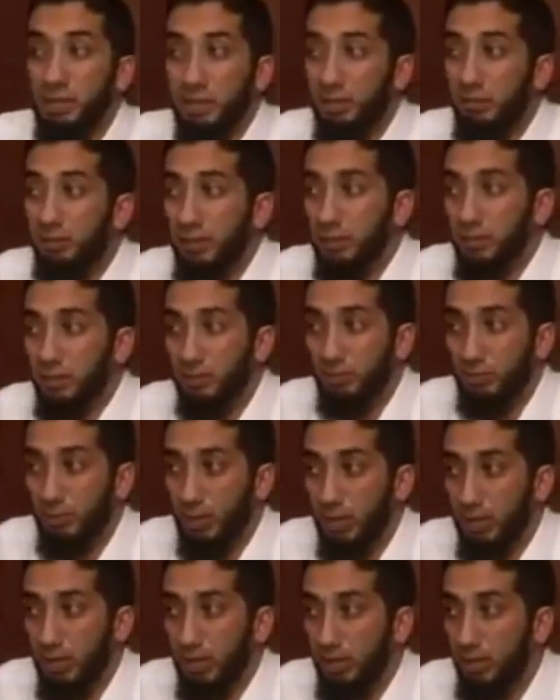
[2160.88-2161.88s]
in an offensive
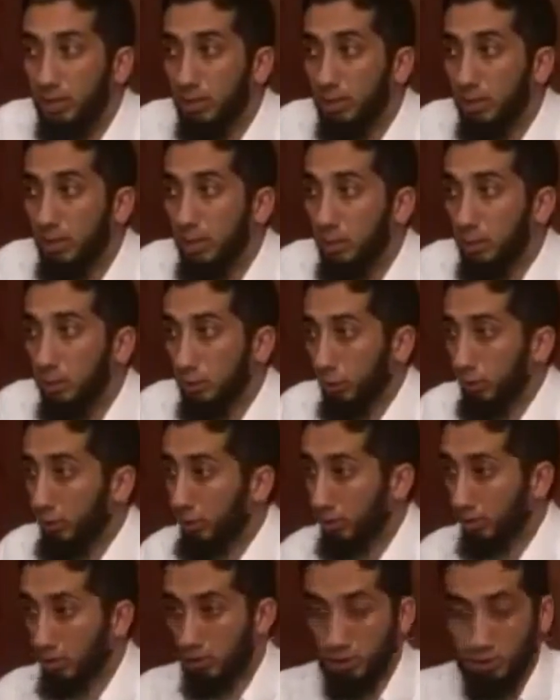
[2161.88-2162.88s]
way. So
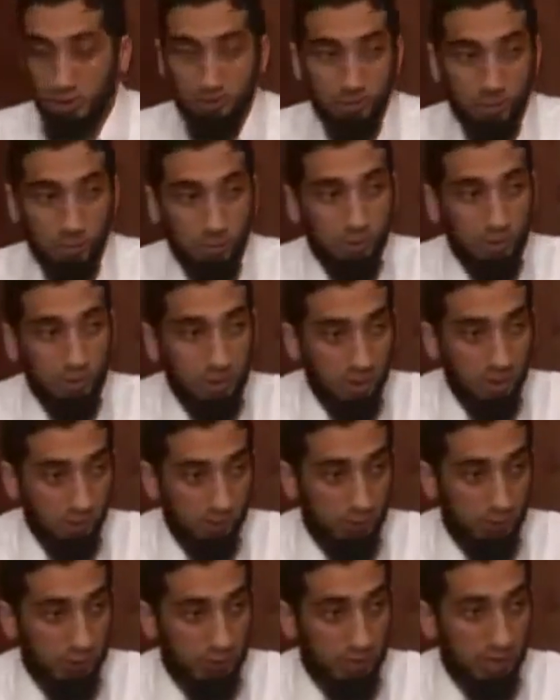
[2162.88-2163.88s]
the community
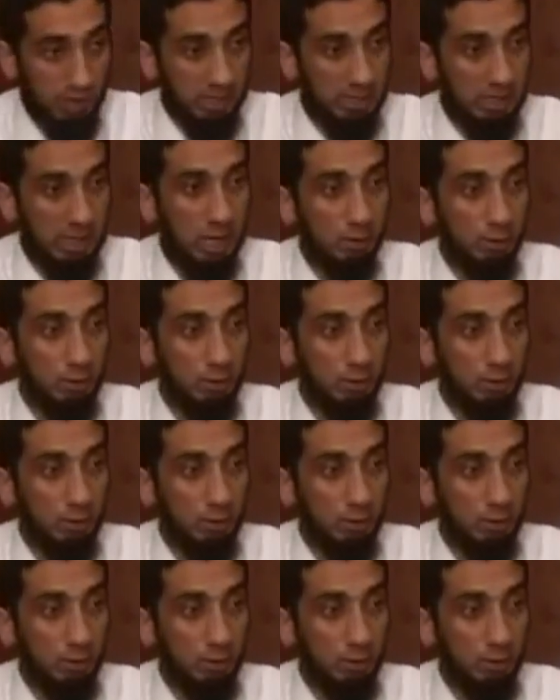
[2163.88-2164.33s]
understands how